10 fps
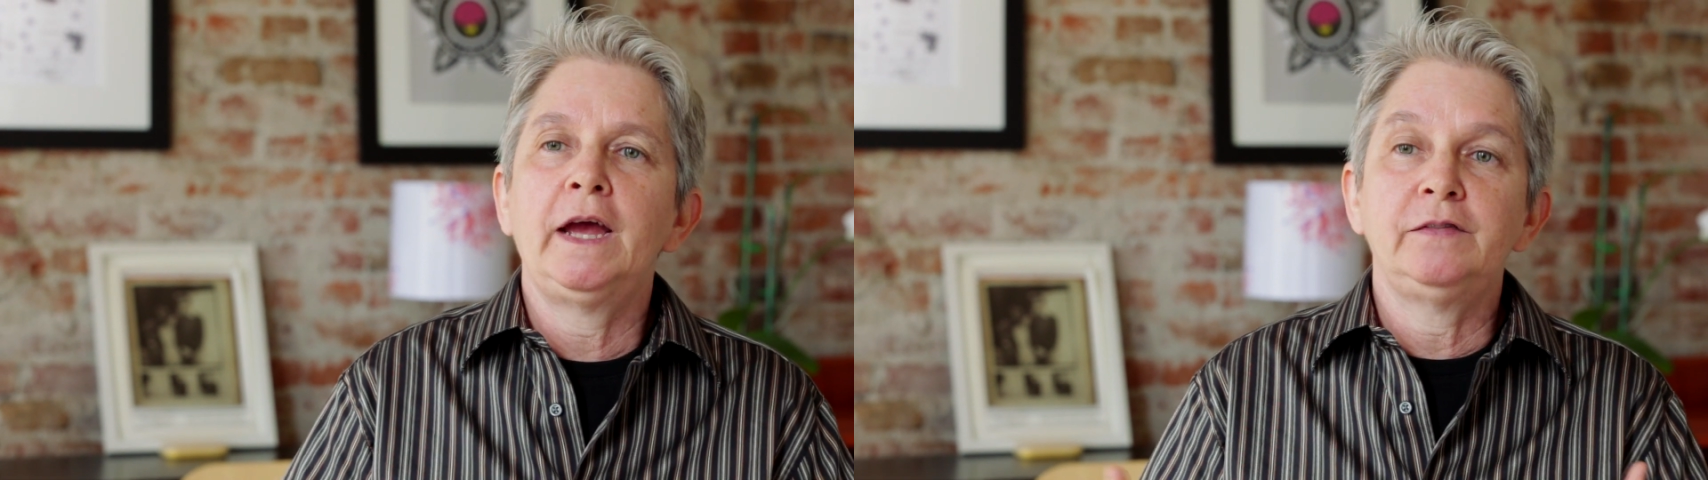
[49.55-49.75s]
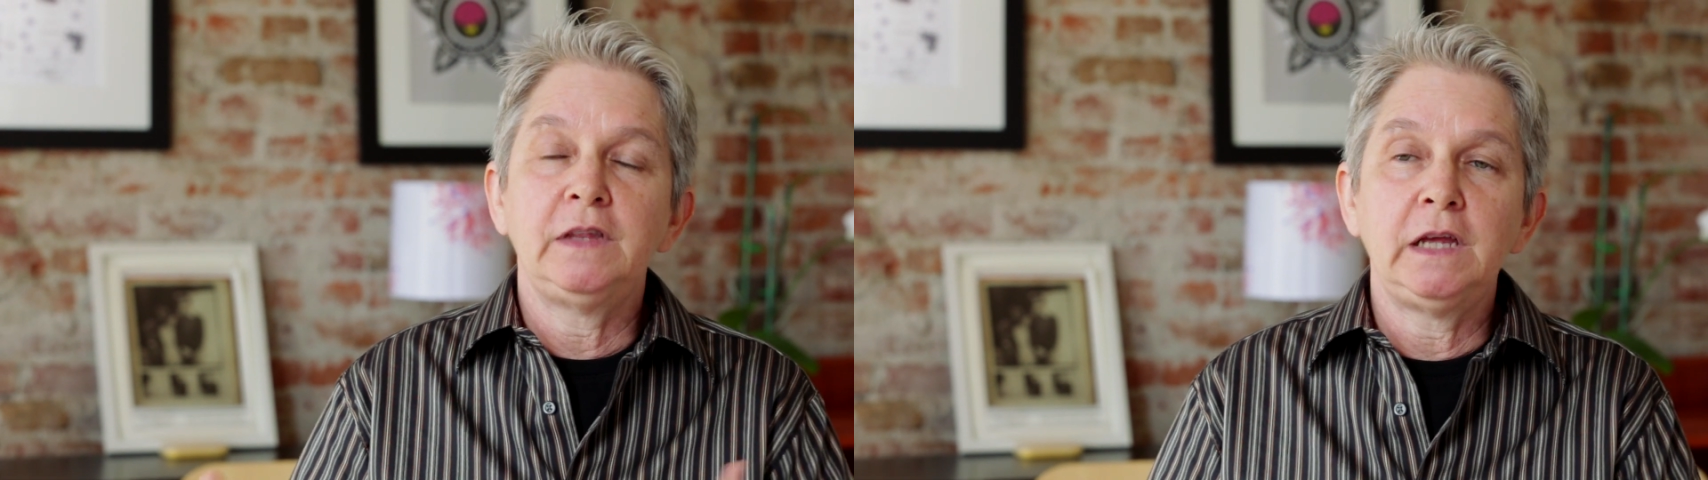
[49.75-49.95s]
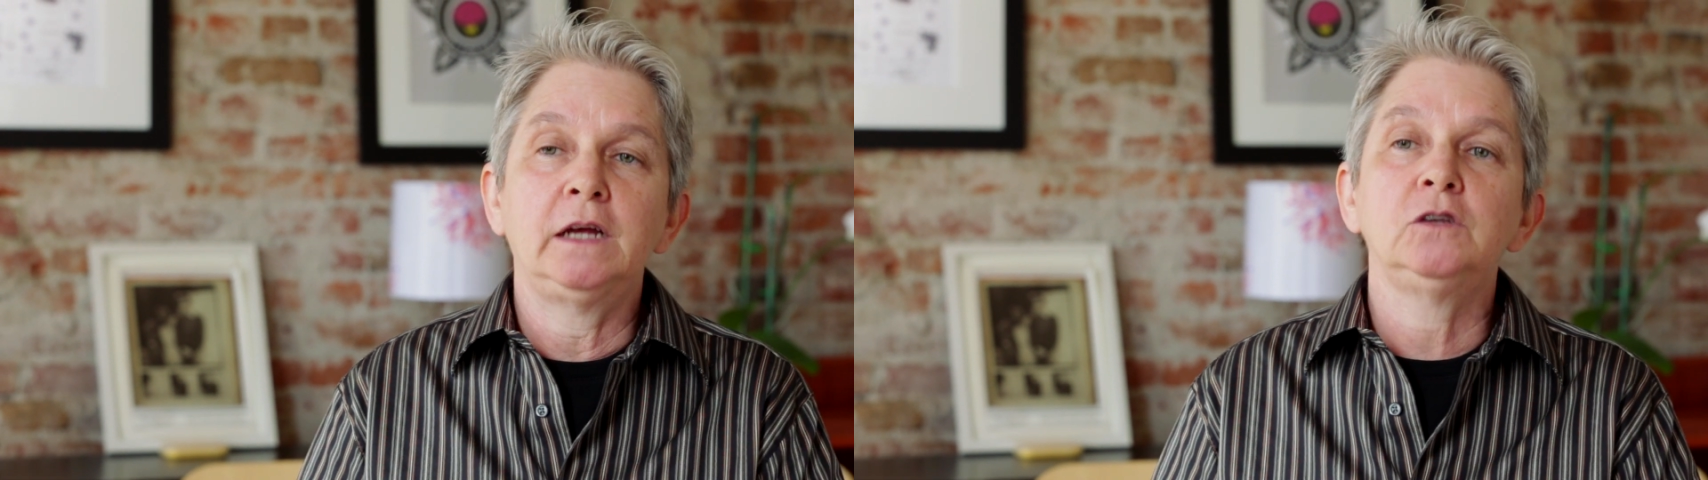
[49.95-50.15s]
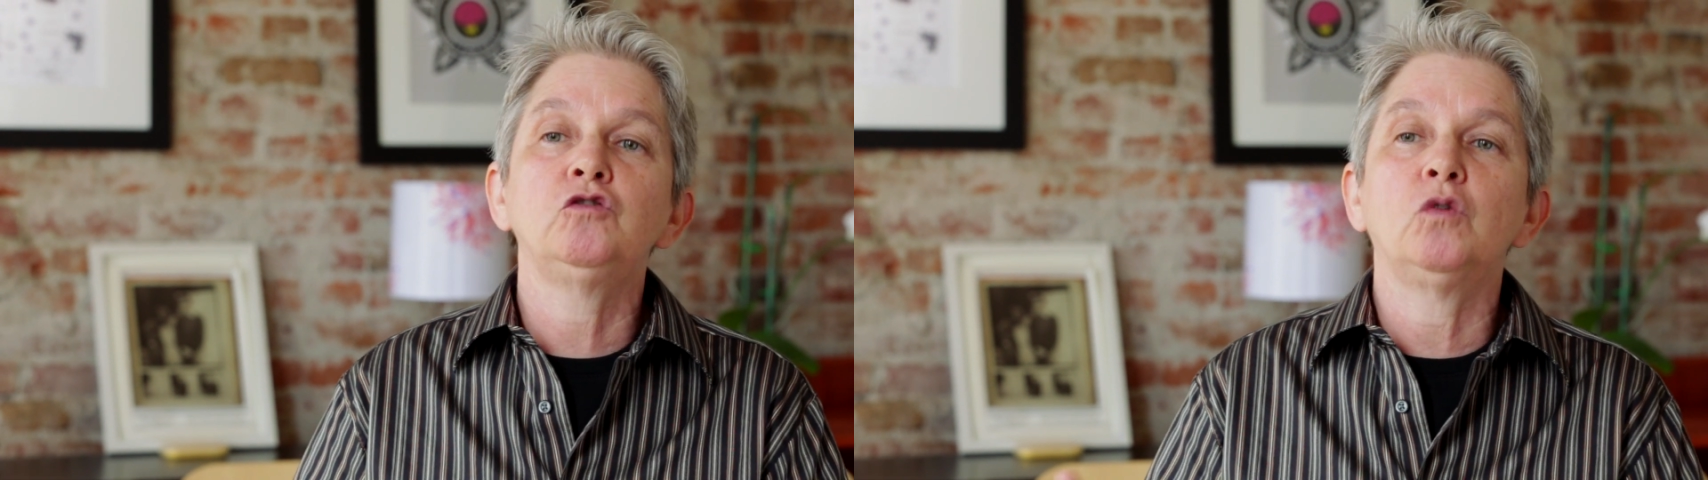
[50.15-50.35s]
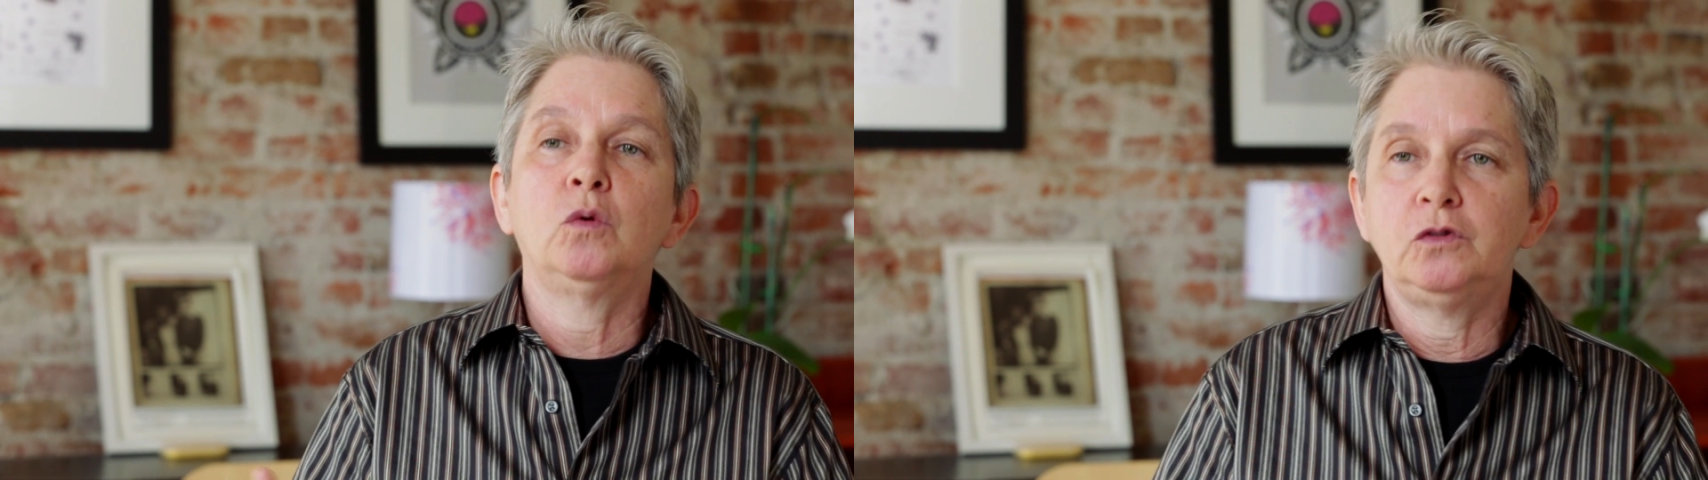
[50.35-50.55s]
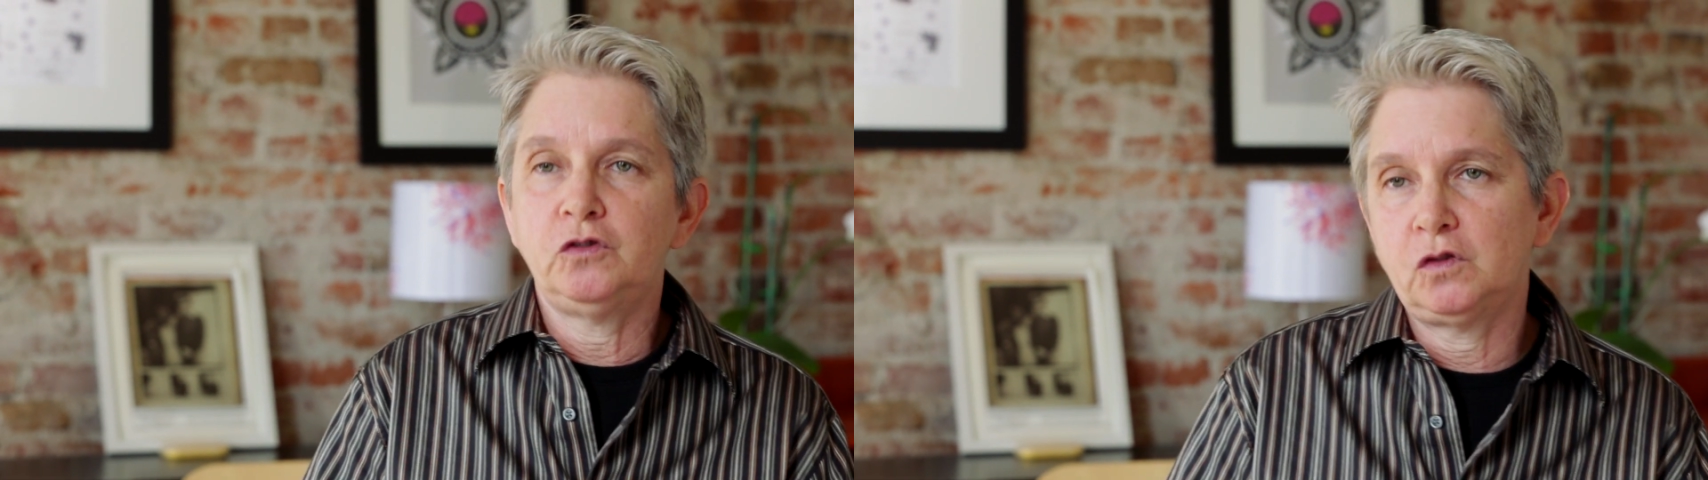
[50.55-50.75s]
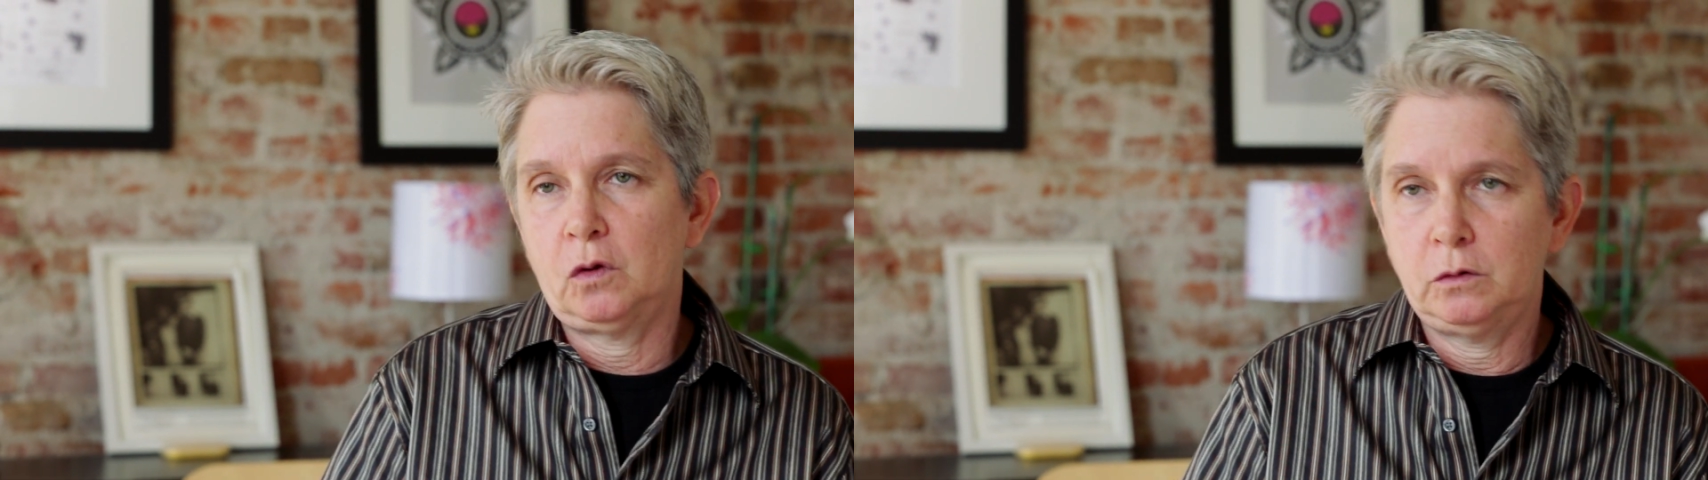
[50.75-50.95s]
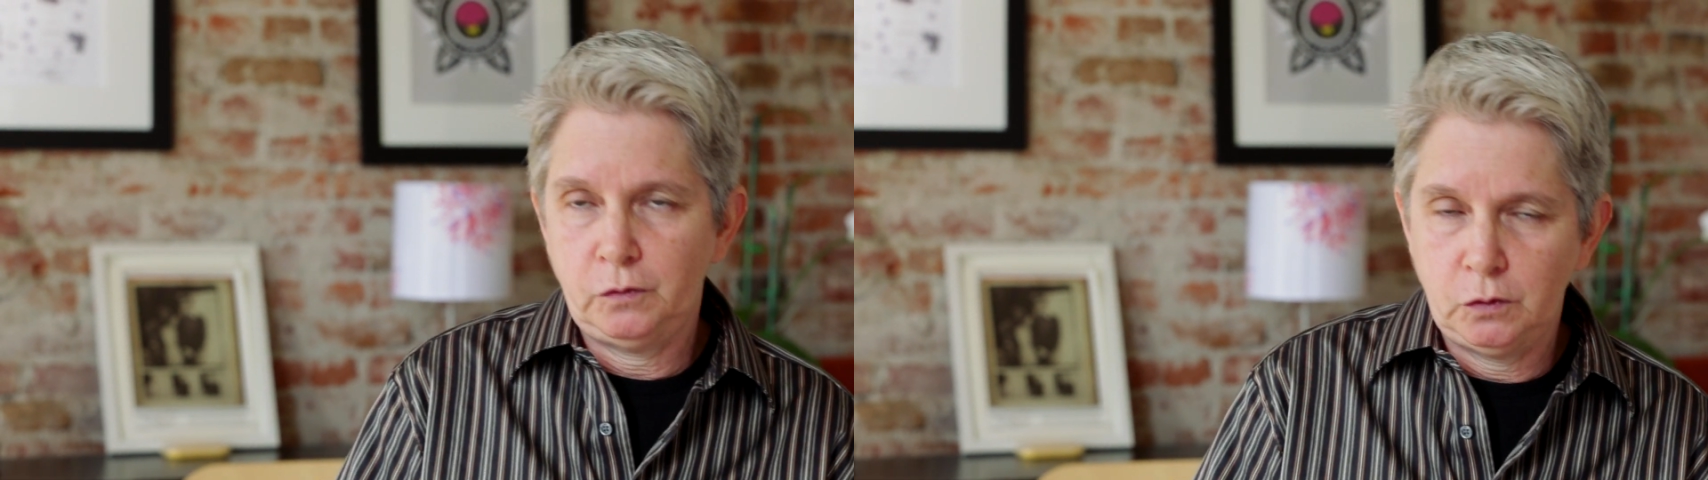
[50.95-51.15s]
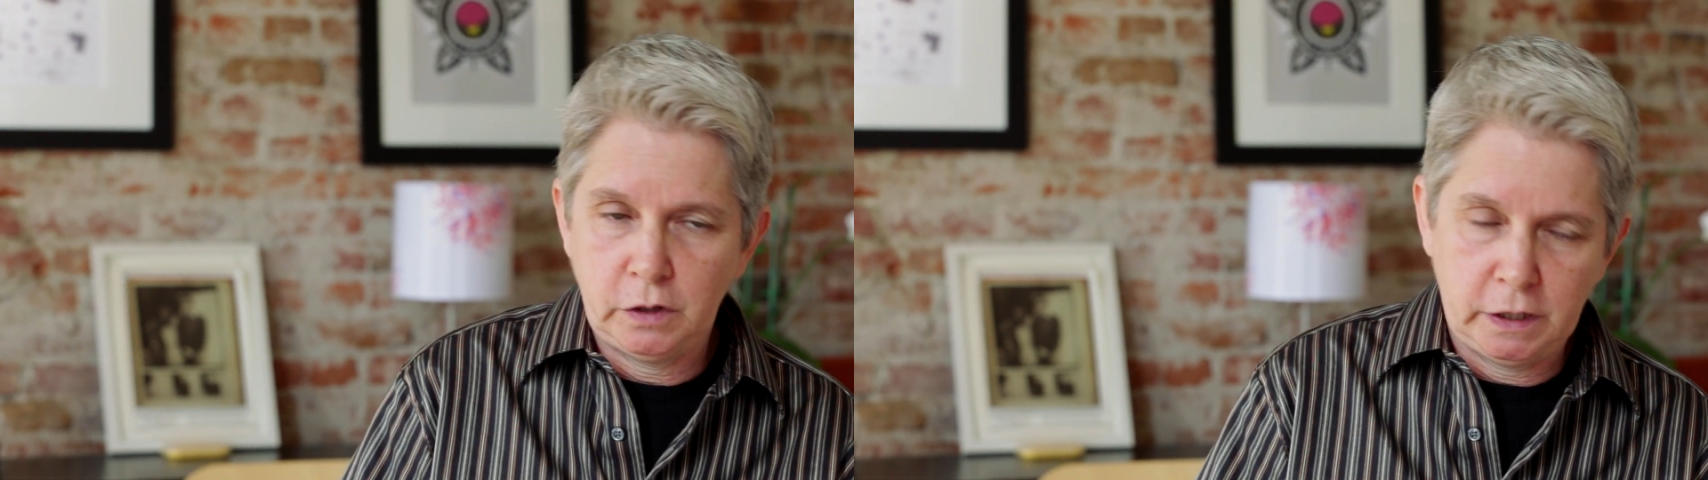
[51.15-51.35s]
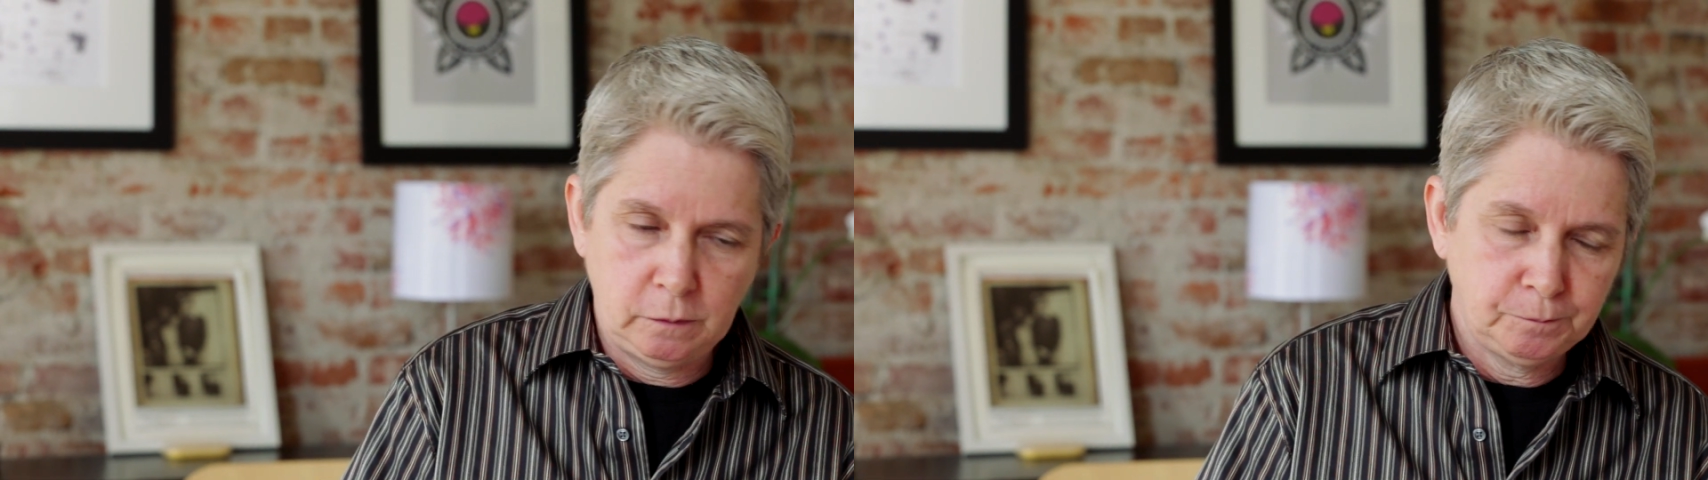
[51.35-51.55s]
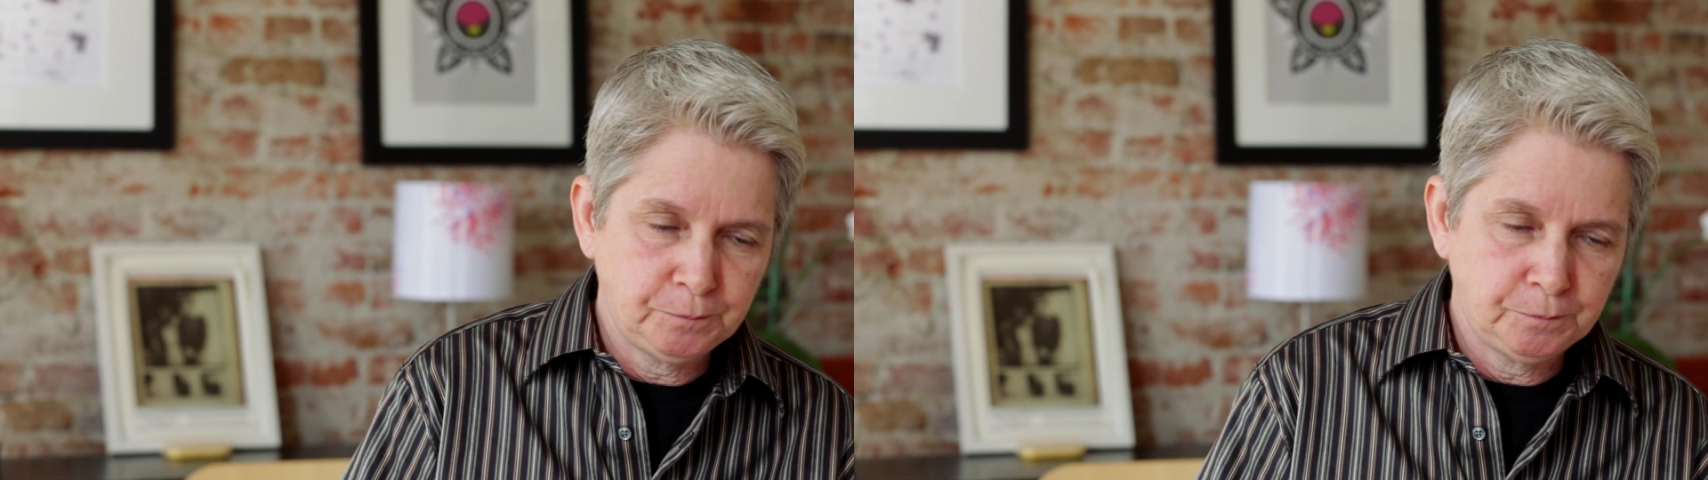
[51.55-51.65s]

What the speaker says: at the end or the start of your day.